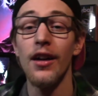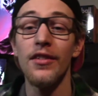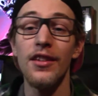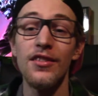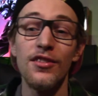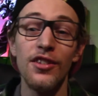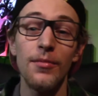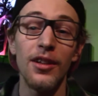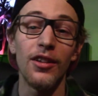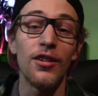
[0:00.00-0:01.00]
This is going to
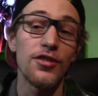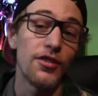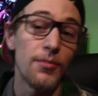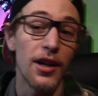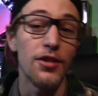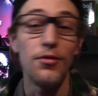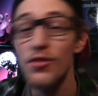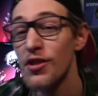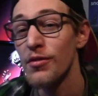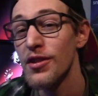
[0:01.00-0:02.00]
be the launch of my new
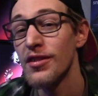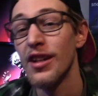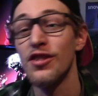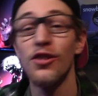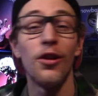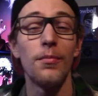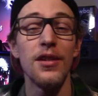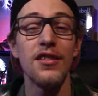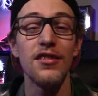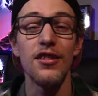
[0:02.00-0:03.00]
series, actually called
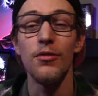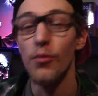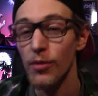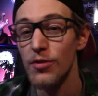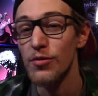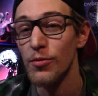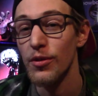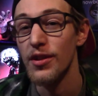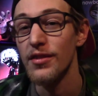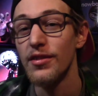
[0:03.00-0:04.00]
PC Horror
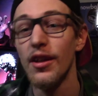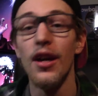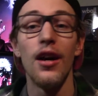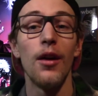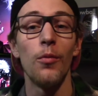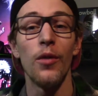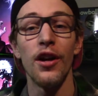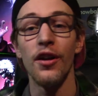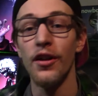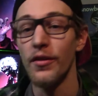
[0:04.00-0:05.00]
Stories,
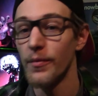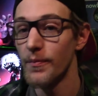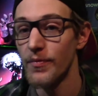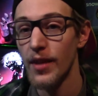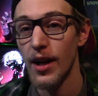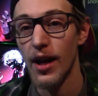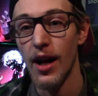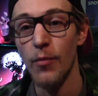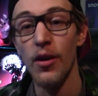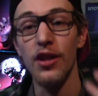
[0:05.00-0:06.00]
where
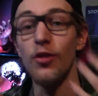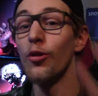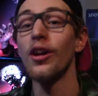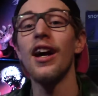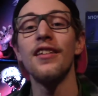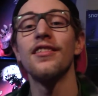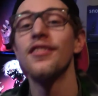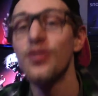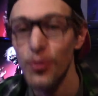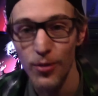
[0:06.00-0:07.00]
I want your
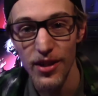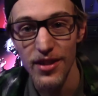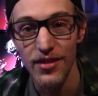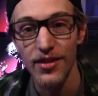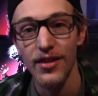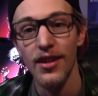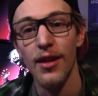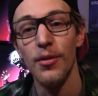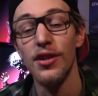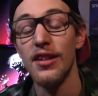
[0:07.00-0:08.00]
guys' stories. I
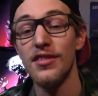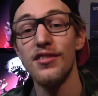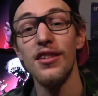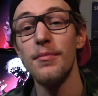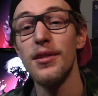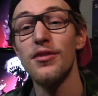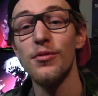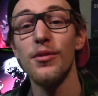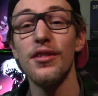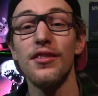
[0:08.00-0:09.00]
want you guys to send me
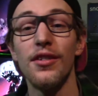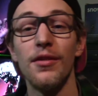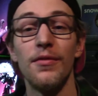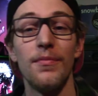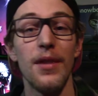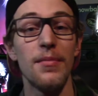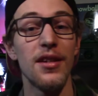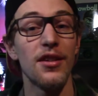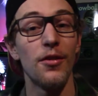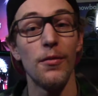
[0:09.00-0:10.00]
stories of maybe